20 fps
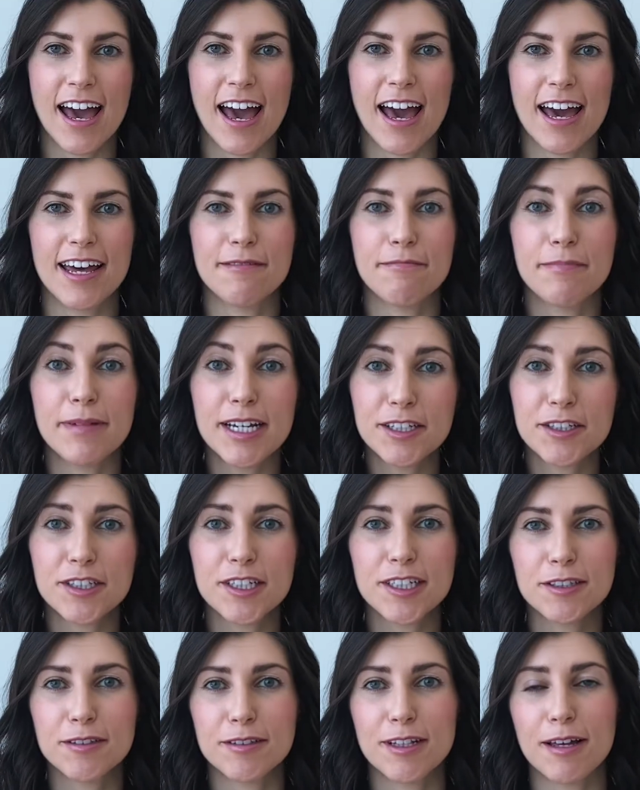and make
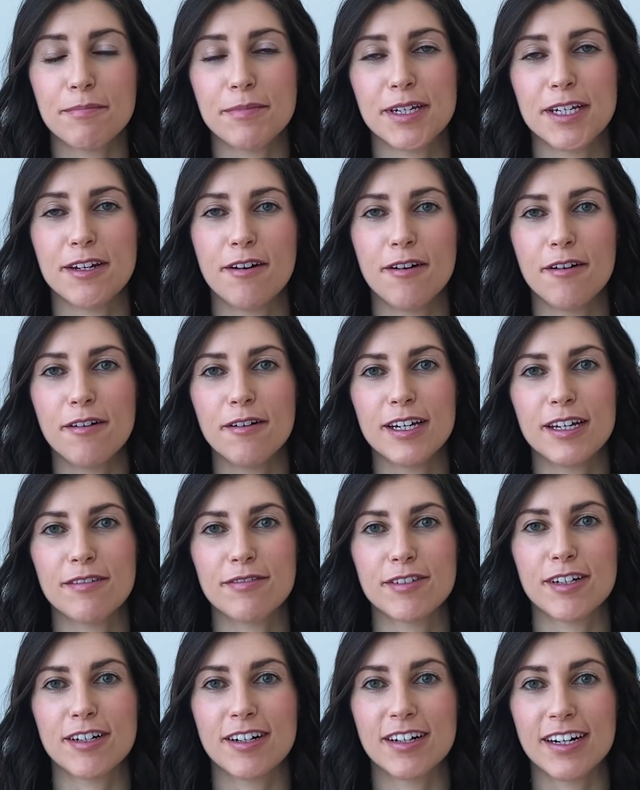sure to let me know if
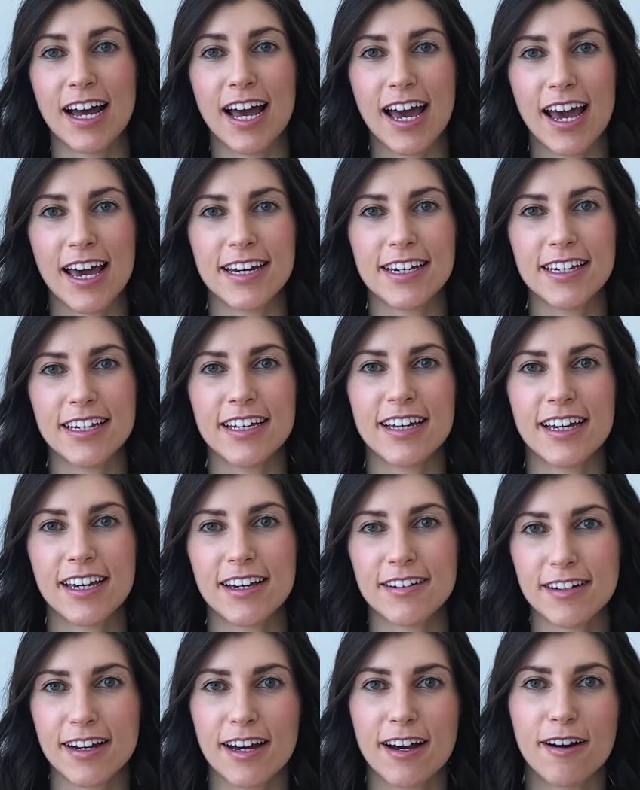there are any
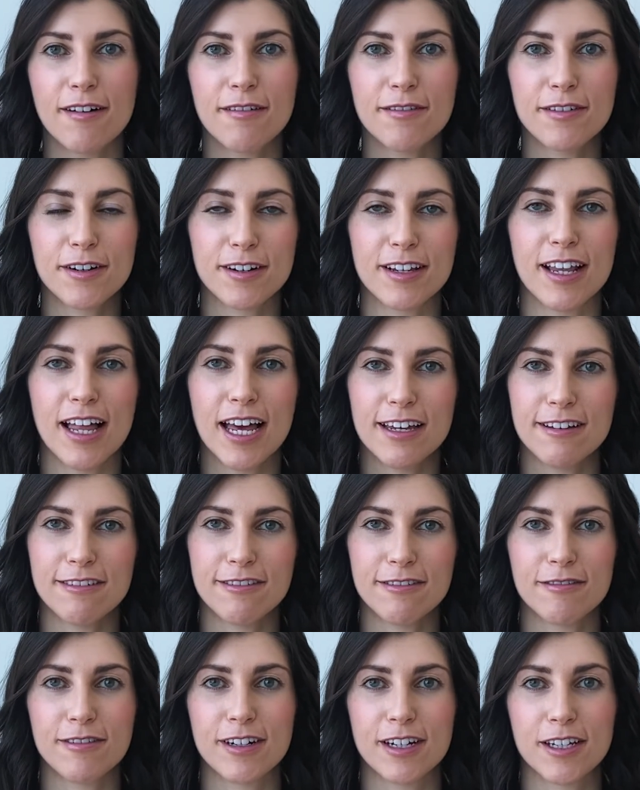area of your
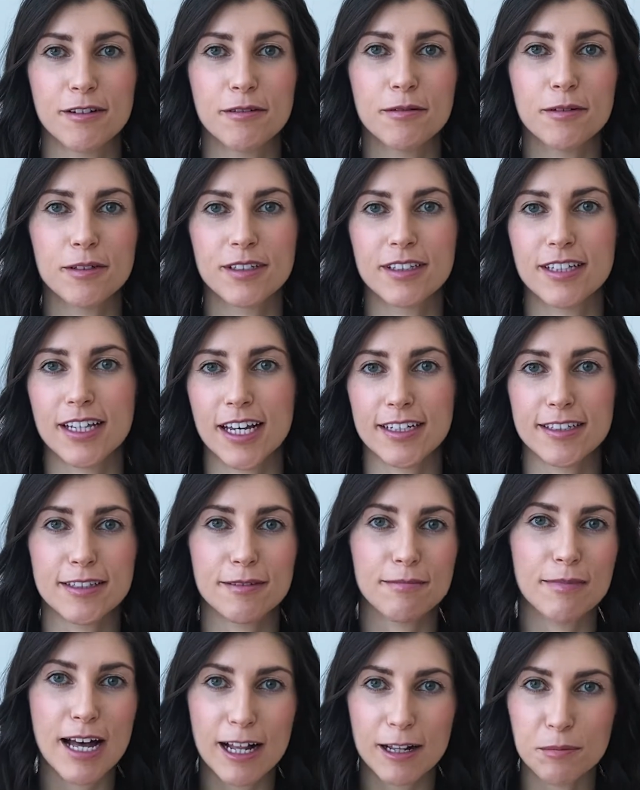life where you would like some
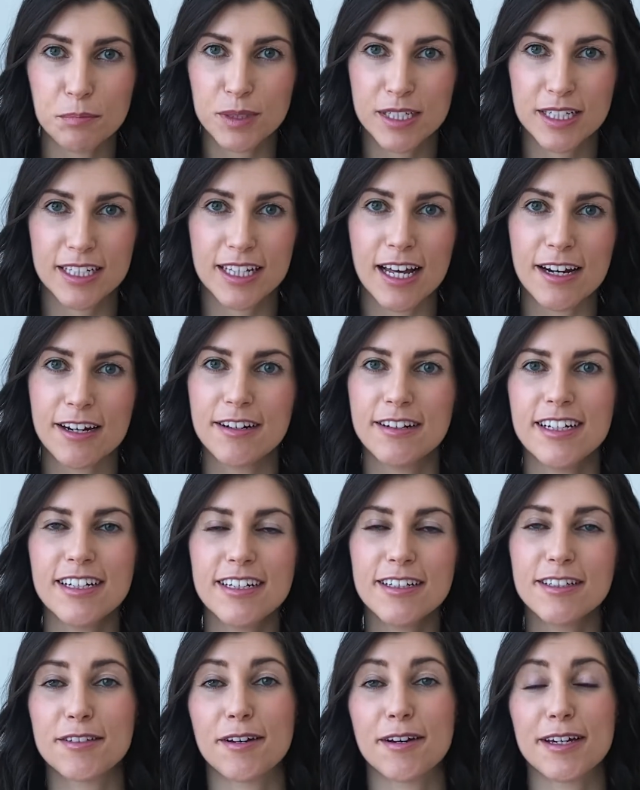help decluttering
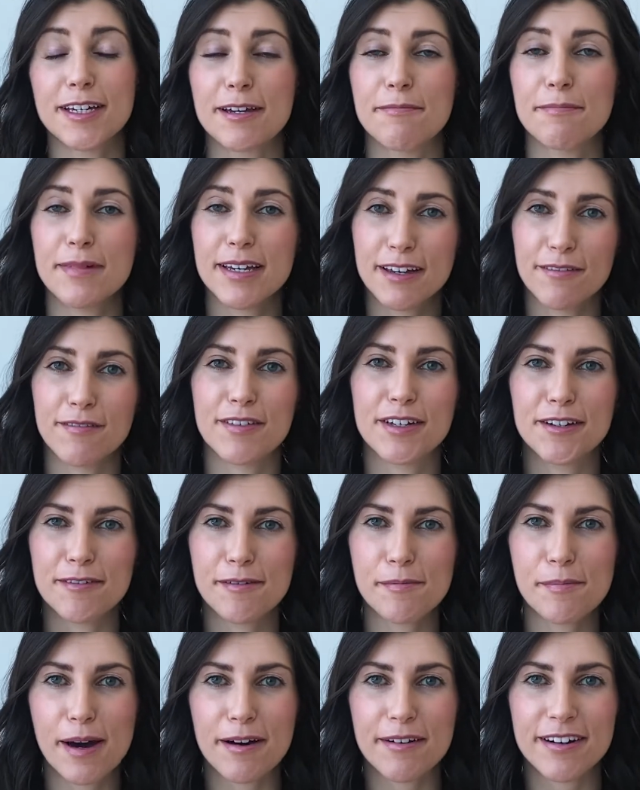so I can make a video
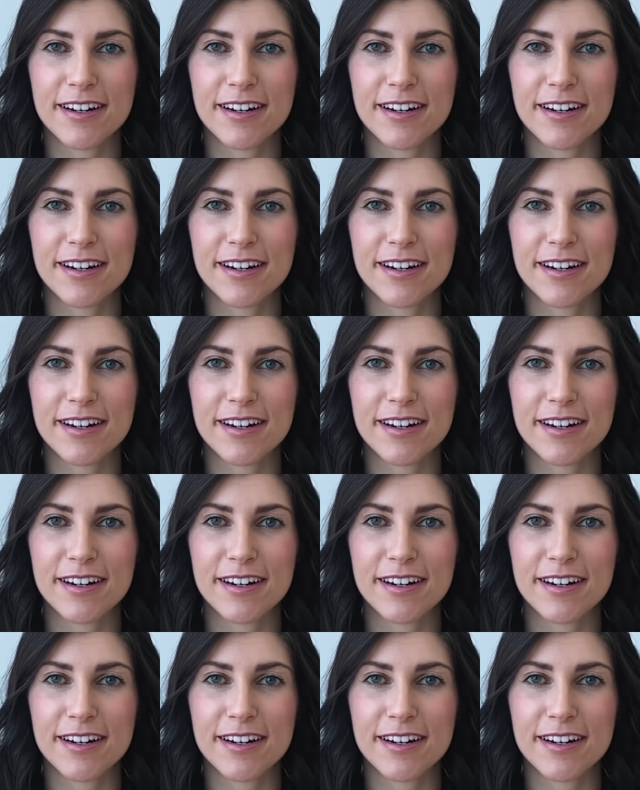about